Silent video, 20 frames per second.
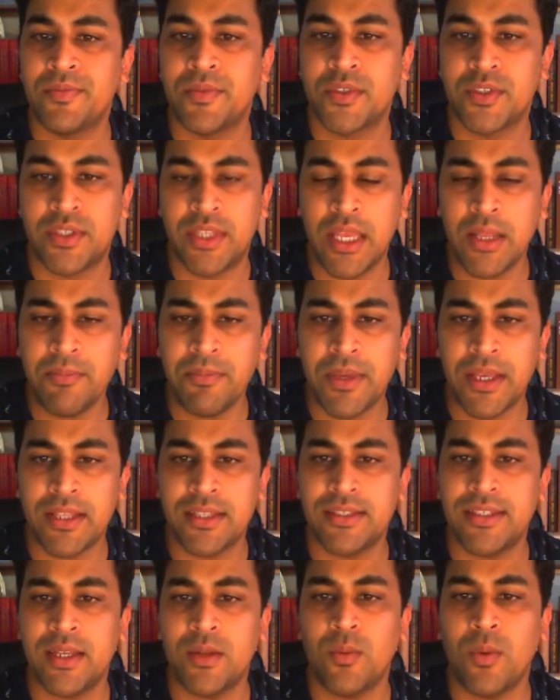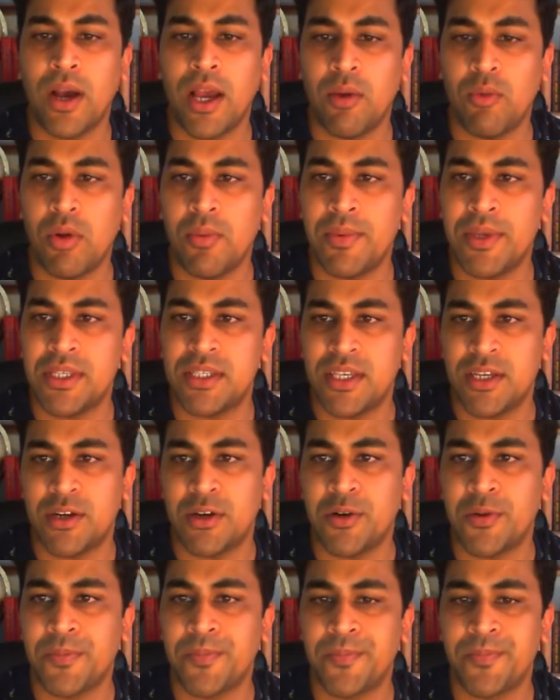So that means that Y will be
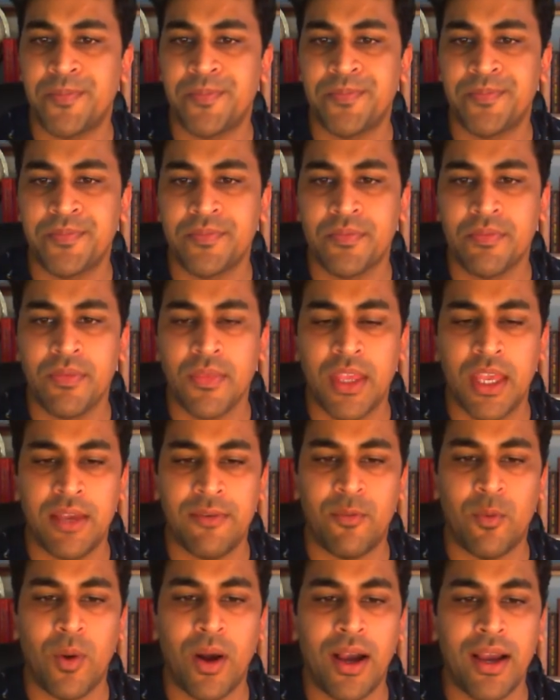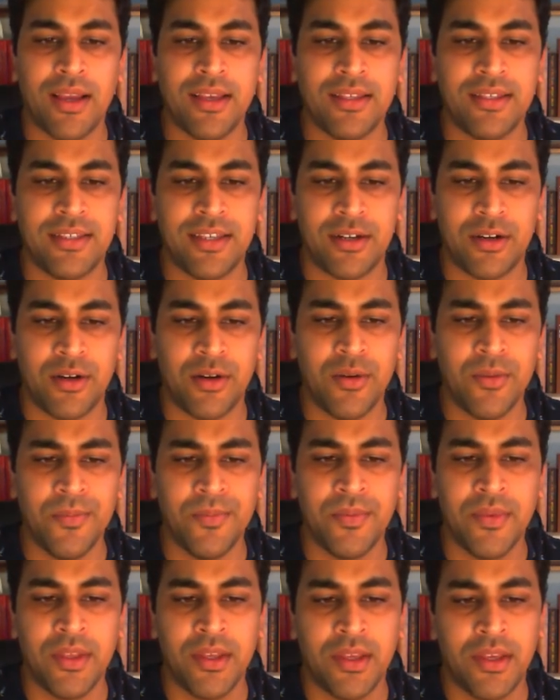0. If Y is 0
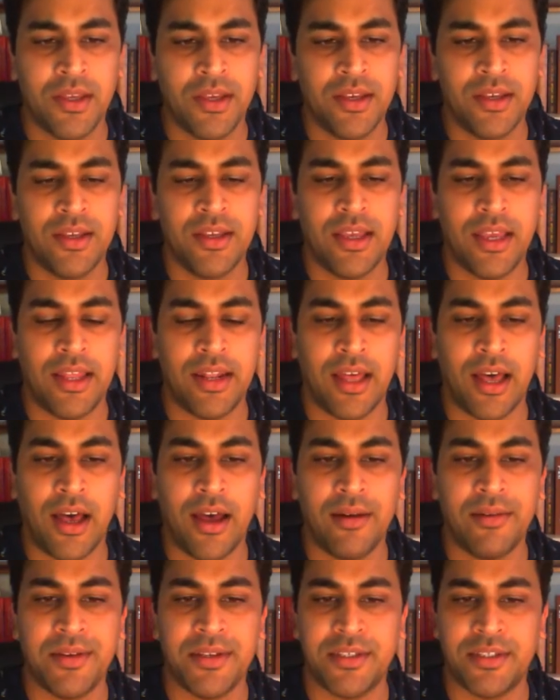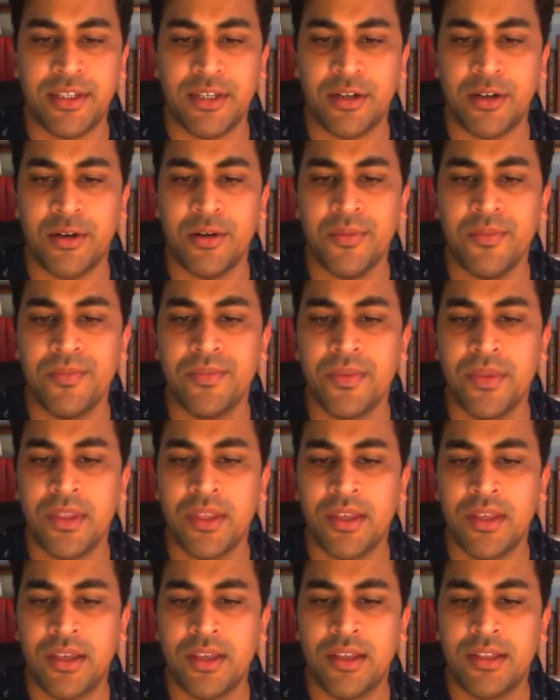and R is 0,
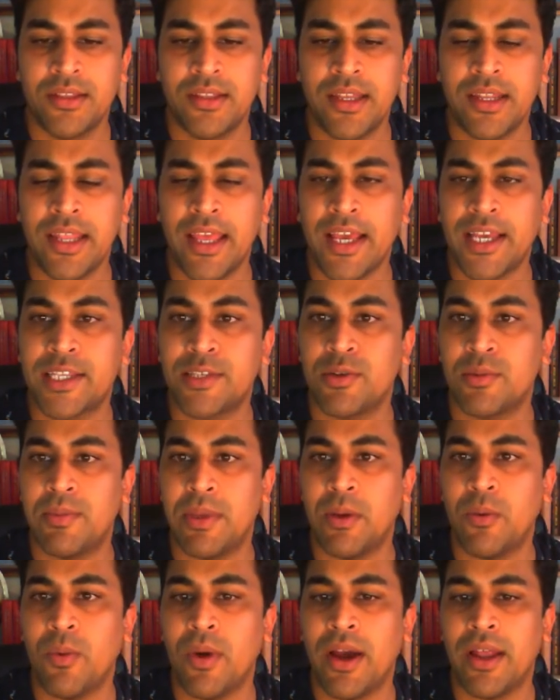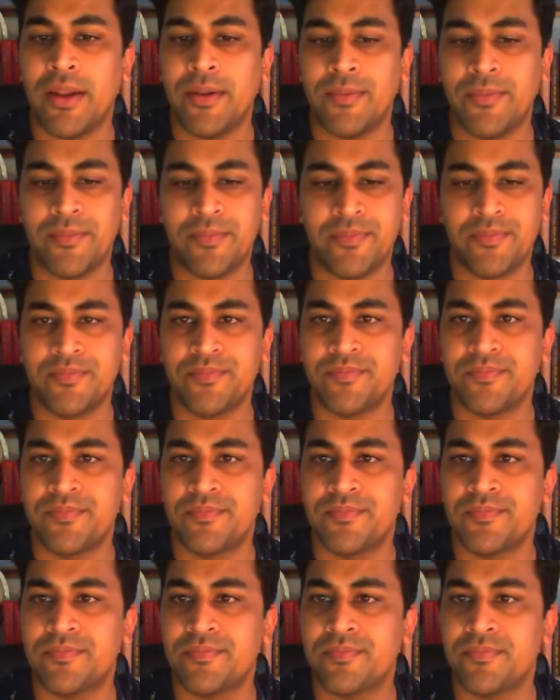then X would be 1,
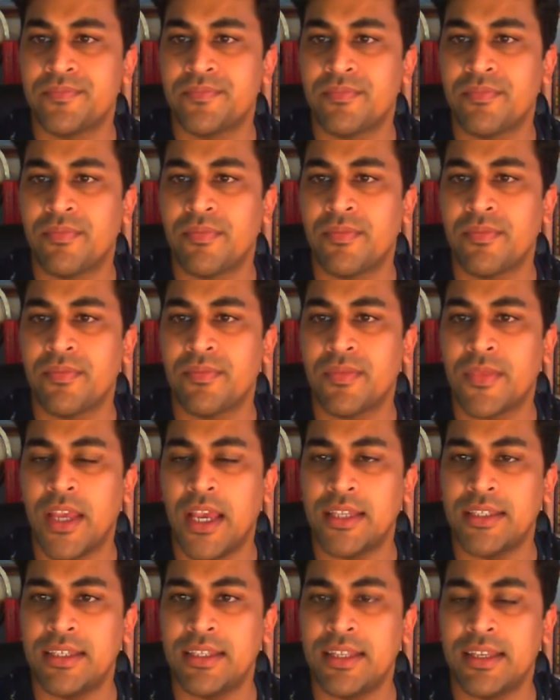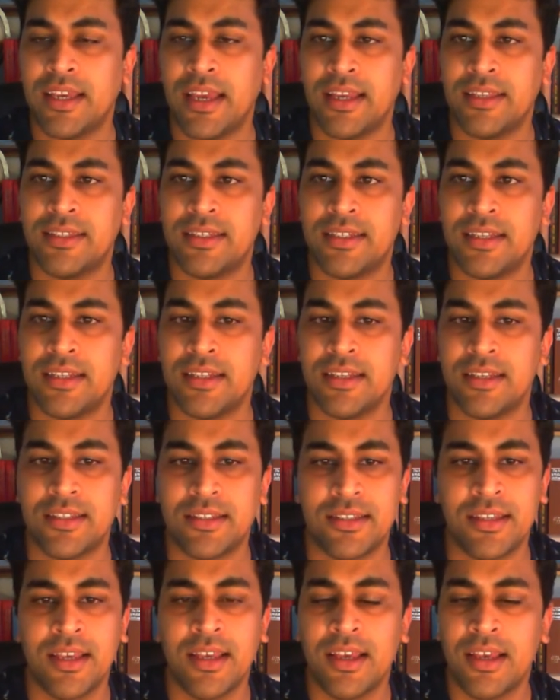as indicated in
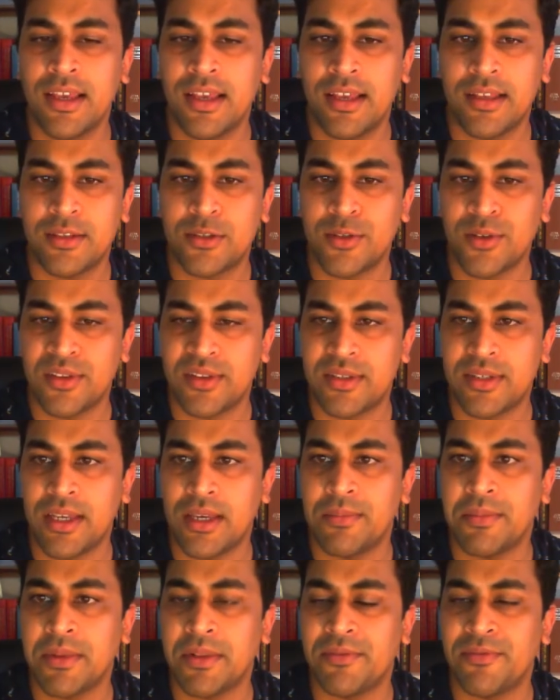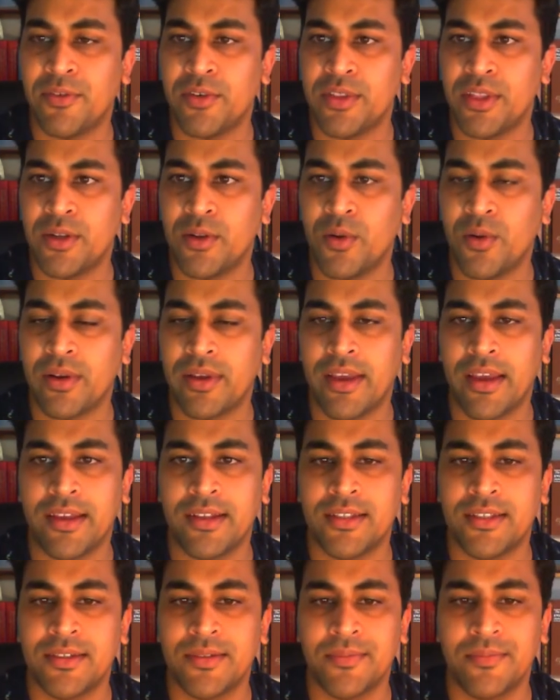this truth table for the NOR
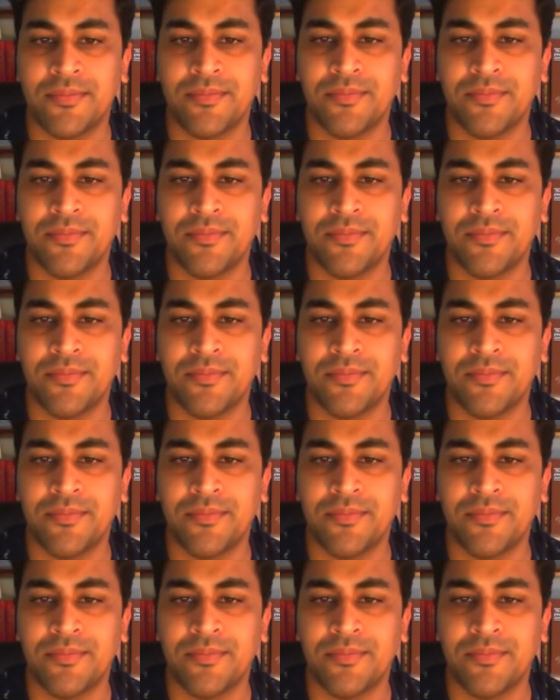gate.